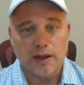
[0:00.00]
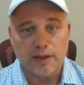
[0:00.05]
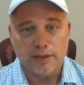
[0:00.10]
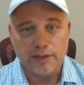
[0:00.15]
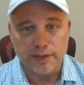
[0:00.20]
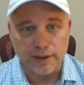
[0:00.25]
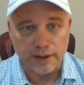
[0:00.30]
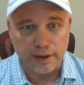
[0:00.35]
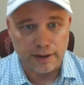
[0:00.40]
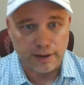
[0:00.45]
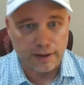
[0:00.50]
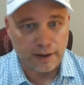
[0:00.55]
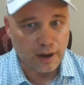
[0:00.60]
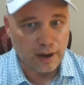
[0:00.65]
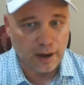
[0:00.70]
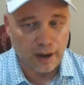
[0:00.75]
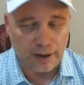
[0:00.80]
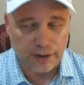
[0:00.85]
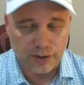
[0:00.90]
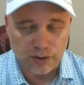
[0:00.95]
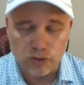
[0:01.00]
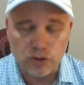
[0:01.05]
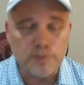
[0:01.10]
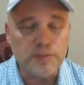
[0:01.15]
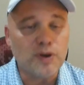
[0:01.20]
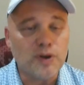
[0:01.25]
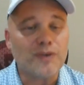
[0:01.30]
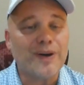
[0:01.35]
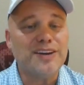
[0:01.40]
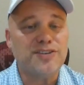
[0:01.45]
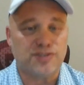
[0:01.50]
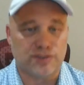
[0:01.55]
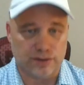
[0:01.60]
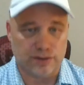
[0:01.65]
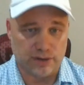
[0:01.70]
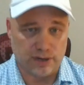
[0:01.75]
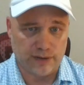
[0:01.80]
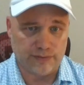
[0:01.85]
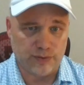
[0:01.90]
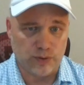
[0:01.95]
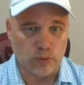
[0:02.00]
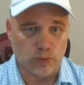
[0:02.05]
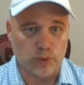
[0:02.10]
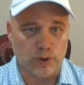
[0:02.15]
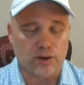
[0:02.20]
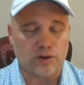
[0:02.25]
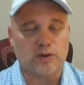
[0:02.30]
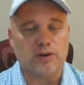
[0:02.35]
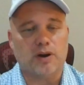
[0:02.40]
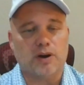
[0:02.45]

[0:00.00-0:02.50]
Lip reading: the accumulation, if you will,